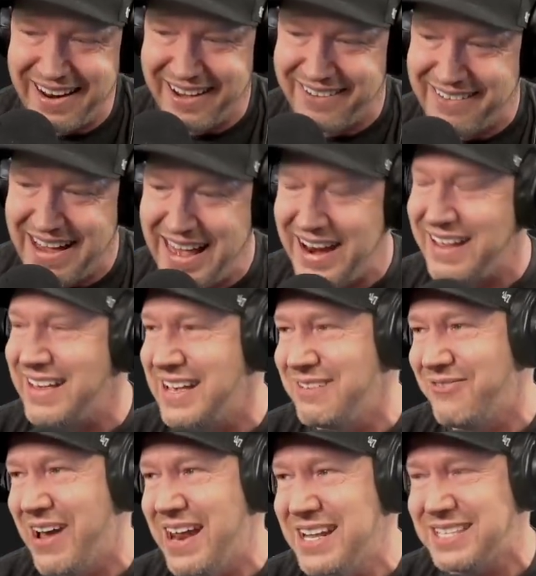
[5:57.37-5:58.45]
on Reddit.
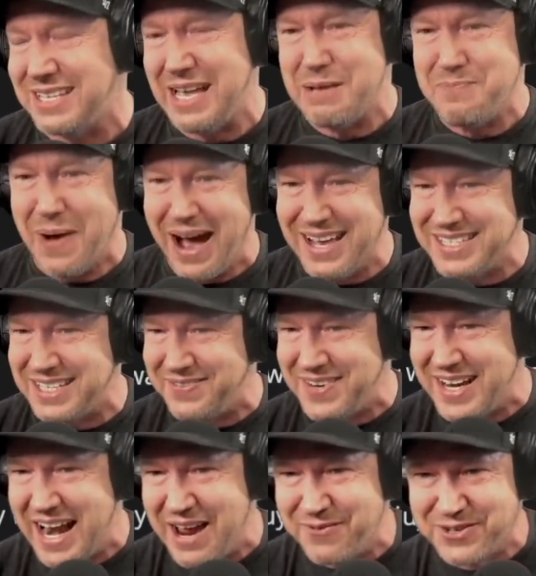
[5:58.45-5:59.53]
It, Reddit's like positive
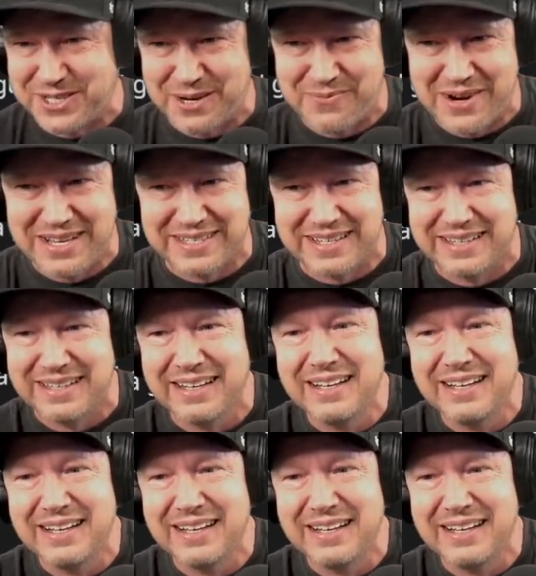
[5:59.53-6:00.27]
today for some reason.